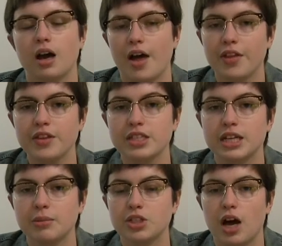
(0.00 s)
I thought the
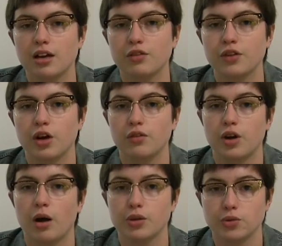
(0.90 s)
cinematography
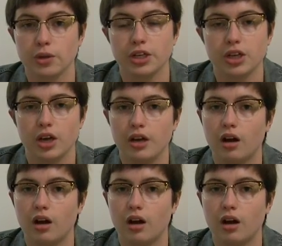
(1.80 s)
overall was really good.